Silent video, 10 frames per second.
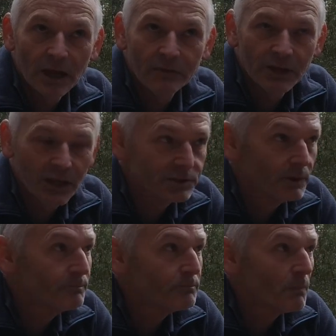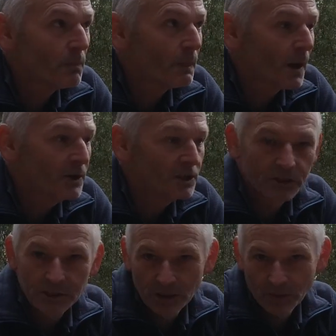AVX, and you
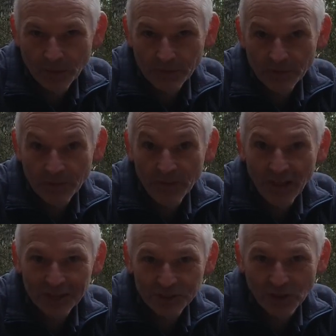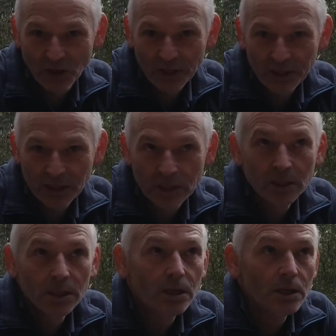can hear what that's like
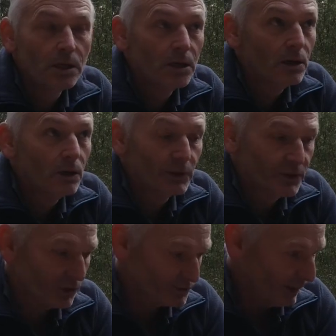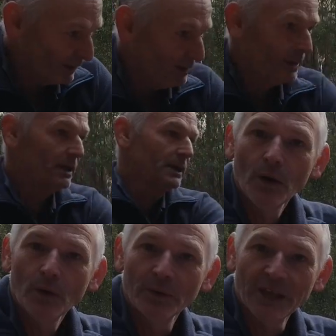with the Osmo.
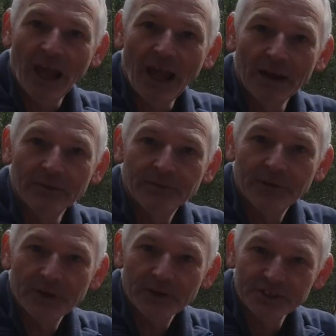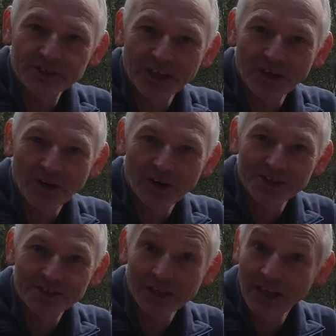Well, we have the
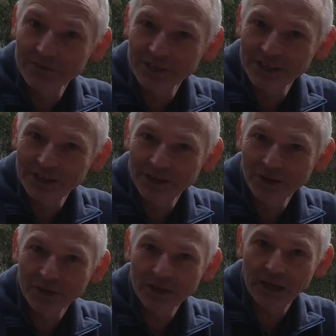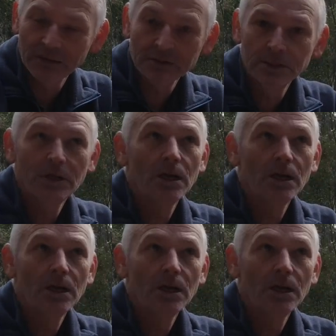Sennheiser lavalier kit on now,